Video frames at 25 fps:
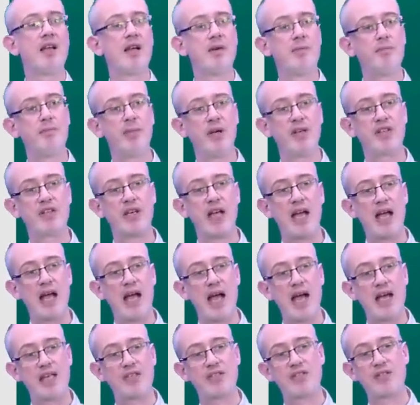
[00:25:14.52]
But
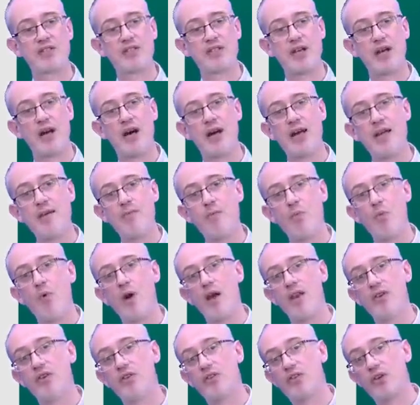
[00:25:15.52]
as time
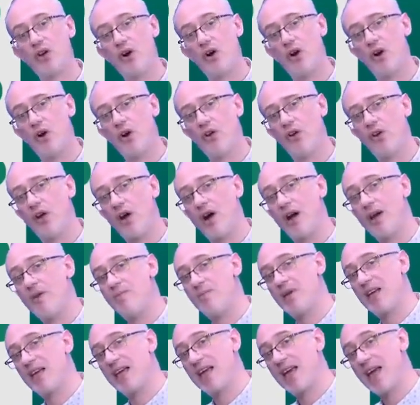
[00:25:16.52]
went on, I
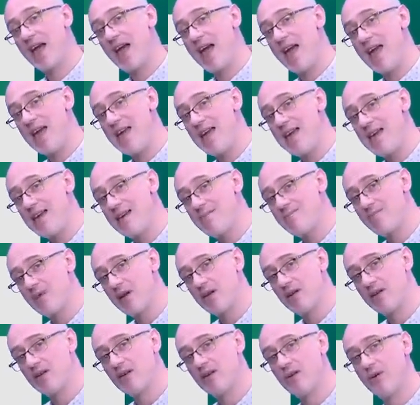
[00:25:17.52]
began
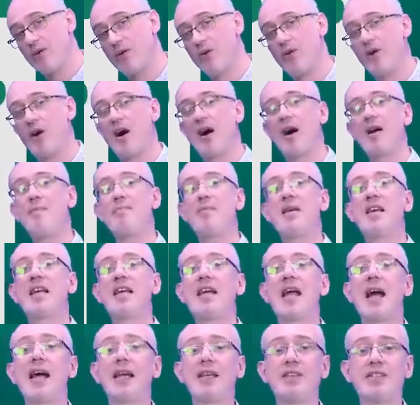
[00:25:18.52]

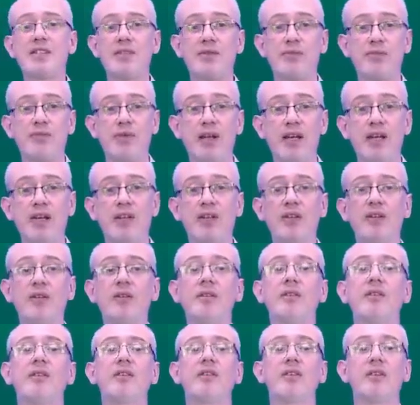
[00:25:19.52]
to feel,
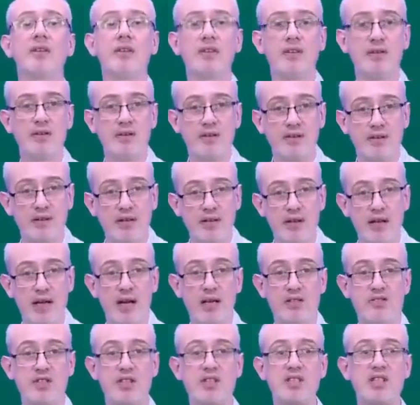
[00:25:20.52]

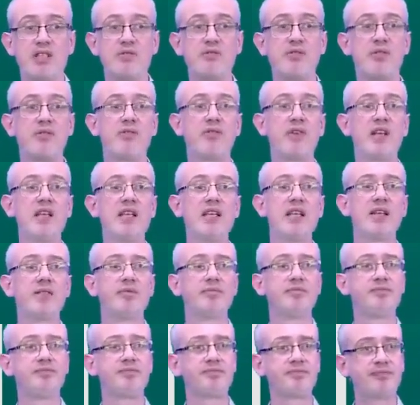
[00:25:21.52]
adjective of feeling.
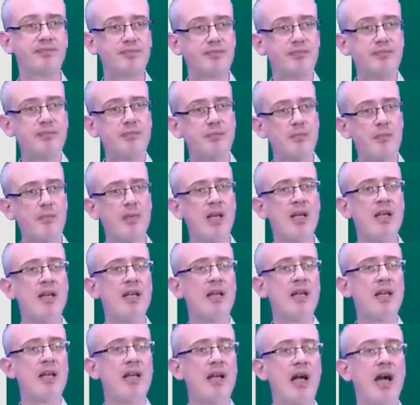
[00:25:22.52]

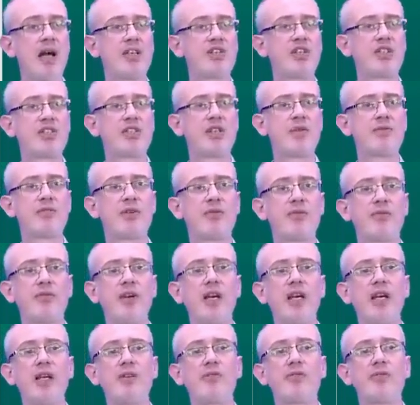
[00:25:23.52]
Adjectives of
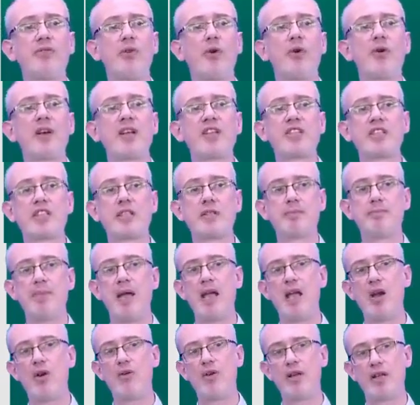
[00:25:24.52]
feeling for
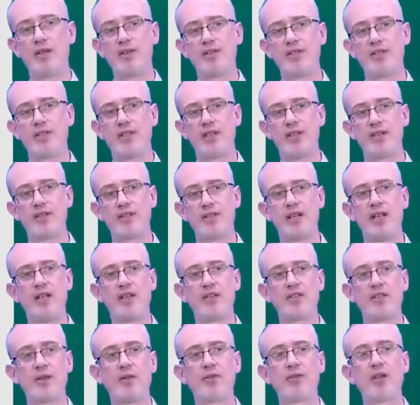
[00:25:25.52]
experiences.
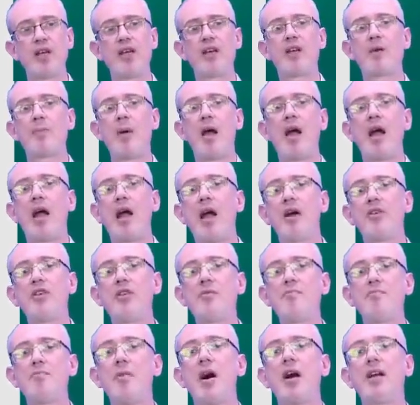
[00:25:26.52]
So think about how you
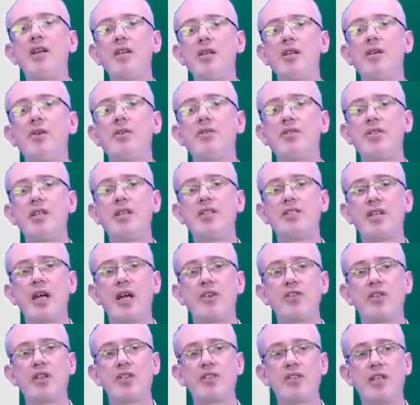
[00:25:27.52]
might use these
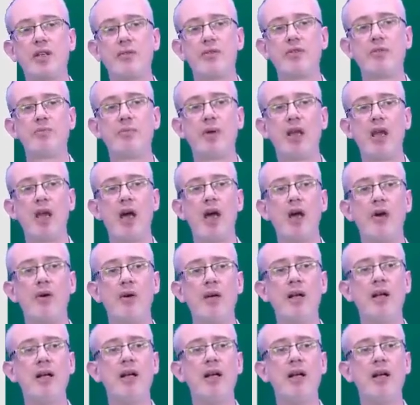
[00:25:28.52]
adjectives below.